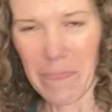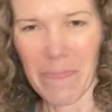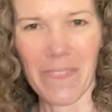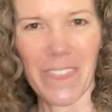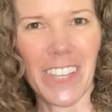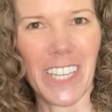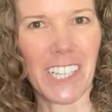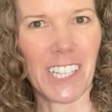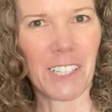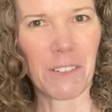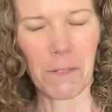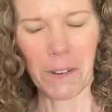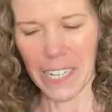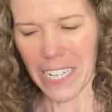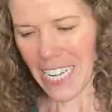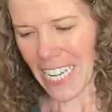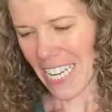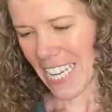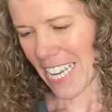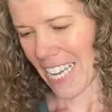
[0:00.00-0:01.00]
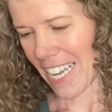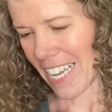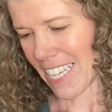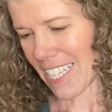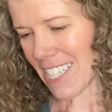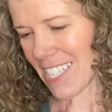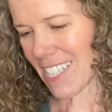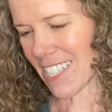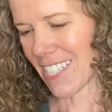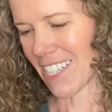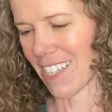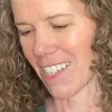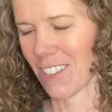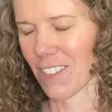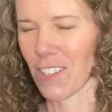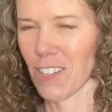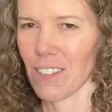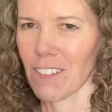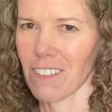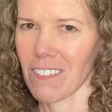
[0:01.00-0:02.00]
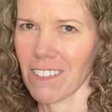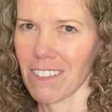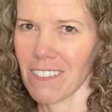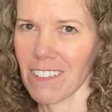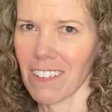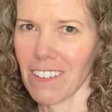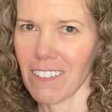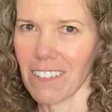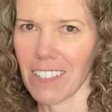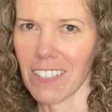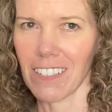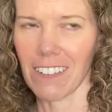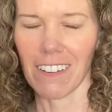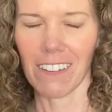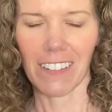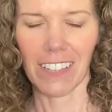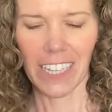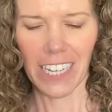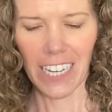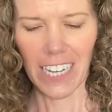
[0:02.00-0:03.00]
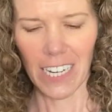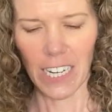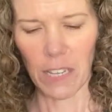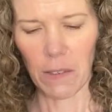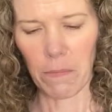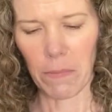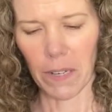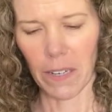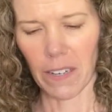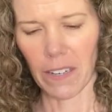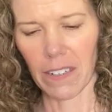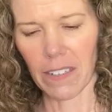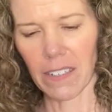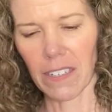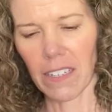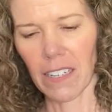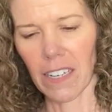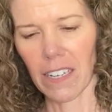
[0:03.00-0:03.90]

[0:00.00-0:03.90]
This one is a little ladybug.